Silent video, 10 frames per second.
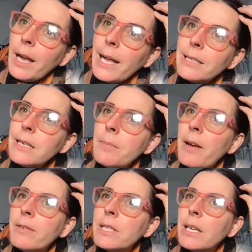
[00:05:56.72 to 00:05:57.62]
I ended up
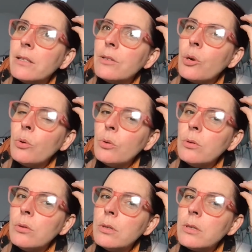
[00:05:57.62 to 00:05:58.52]
having to get
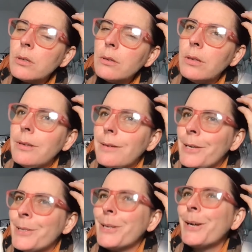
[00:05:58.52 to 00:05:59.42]
towed
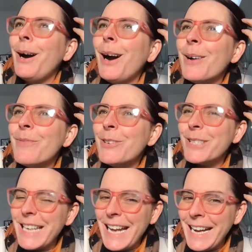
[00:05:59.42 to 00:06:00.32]
because the car broke
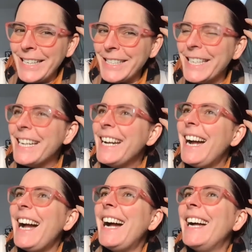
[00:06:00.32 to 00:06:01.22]
down.
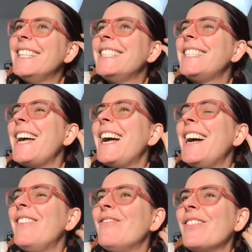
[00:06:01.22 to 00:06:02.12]
And
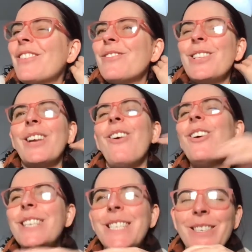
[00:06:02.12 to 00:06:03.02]
um, there was like
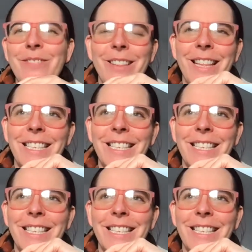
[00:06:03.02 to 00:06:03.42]
all these different